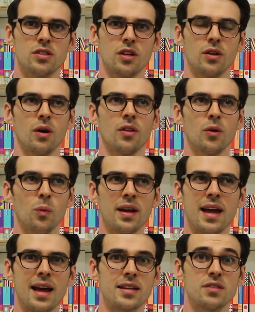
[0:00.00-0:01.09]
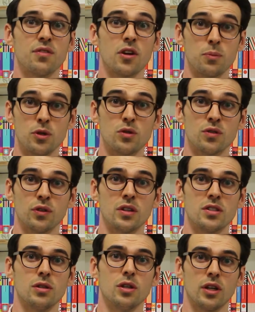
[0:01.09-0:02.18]
So on the one hand, it's very beautiful
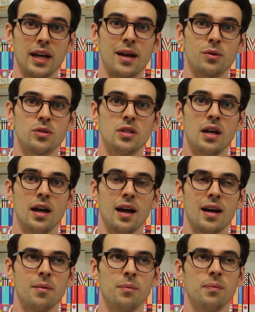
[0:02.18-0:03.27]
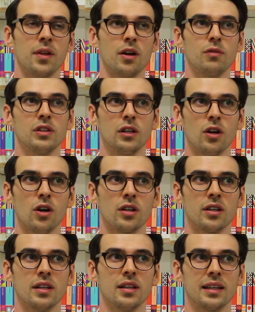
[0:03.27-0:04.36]
as you look out over the
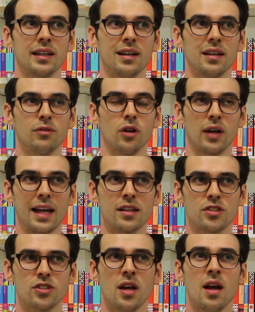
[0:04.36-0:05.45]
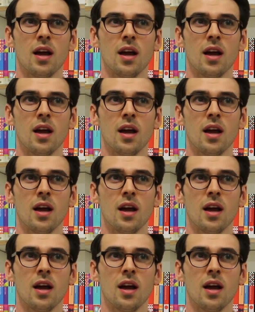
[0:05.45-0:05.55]
loch and the Kyle of Loch Alsh.